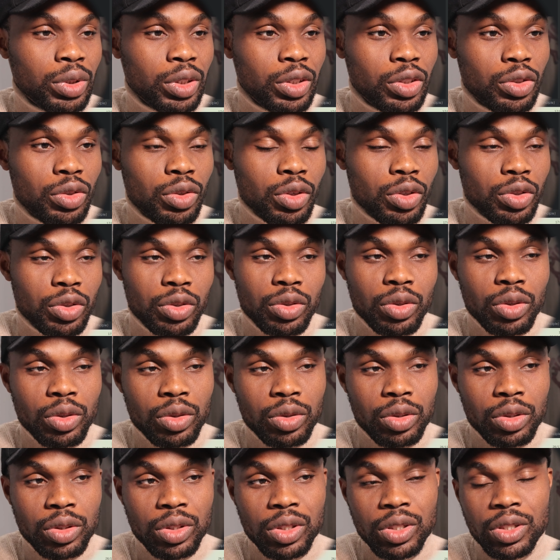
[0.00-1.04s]
This
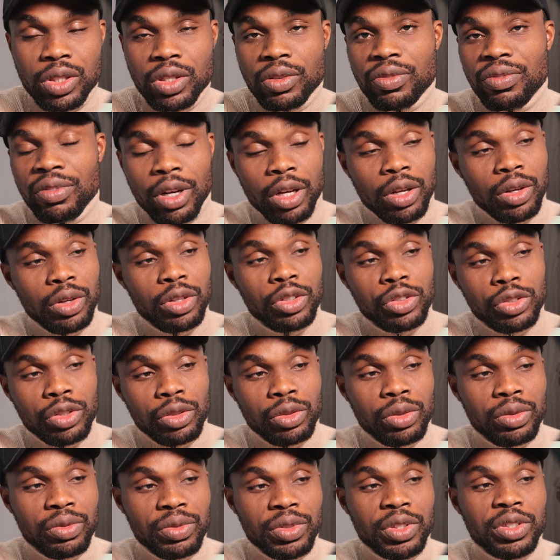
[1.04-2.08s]
is a
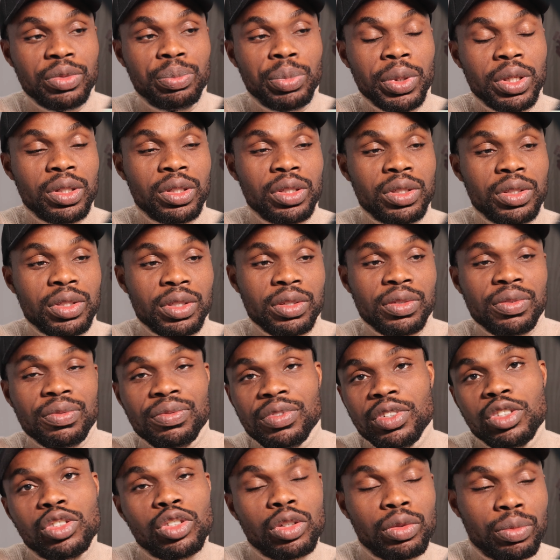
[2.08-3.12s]
violation of dependency
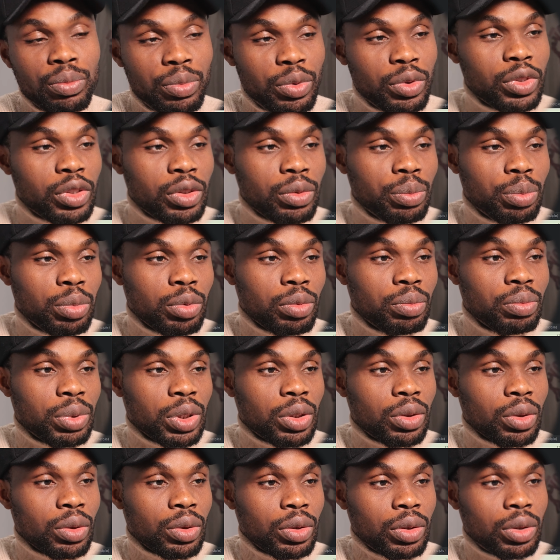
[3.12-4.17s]
inversion principle
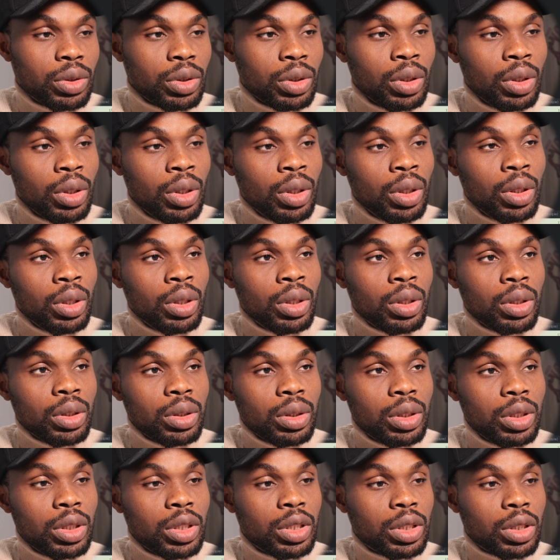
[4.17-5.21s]
because
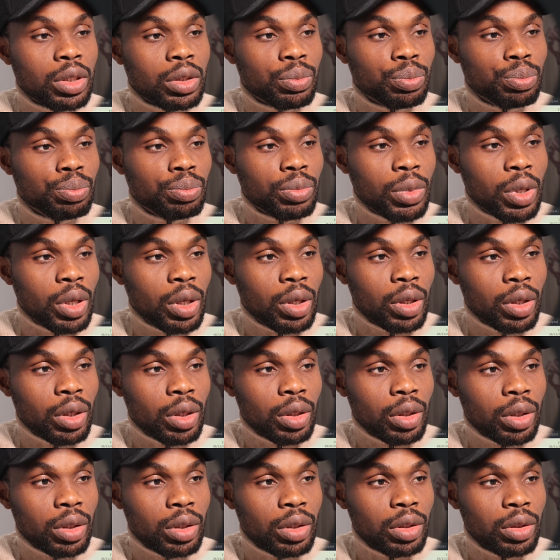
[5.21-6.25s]
this
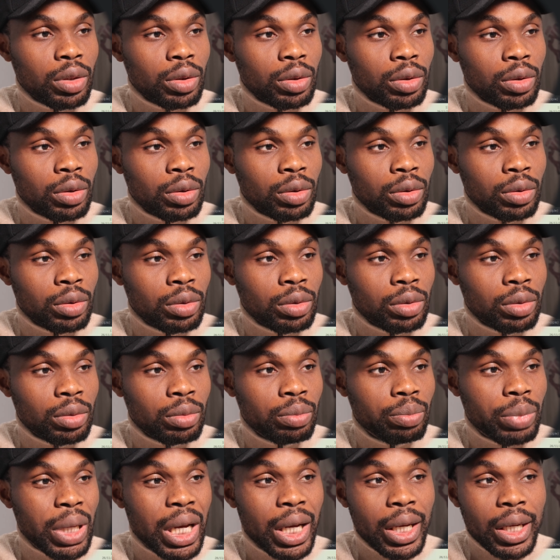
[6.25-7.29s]
the
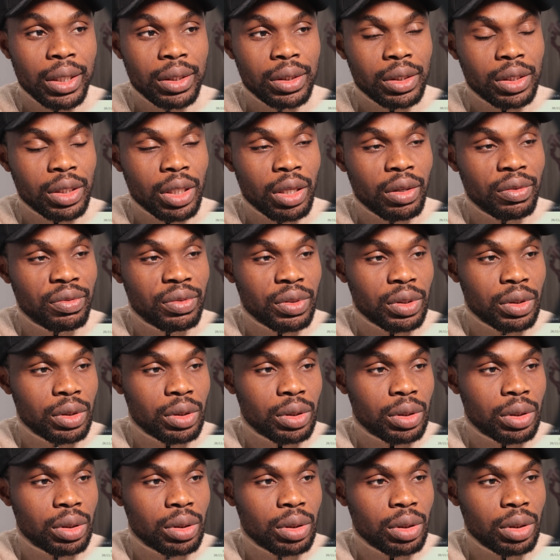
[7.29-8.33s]
backend
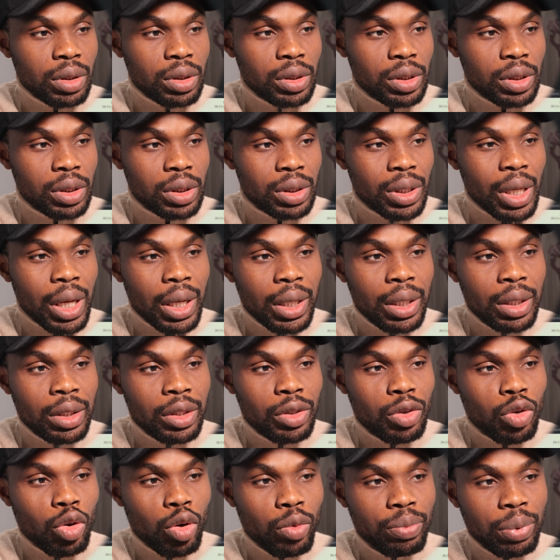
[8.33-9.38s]
service is tightly
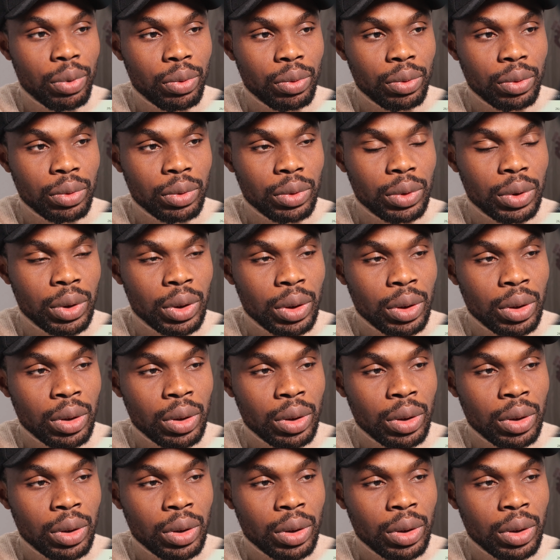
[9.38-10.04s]
coupled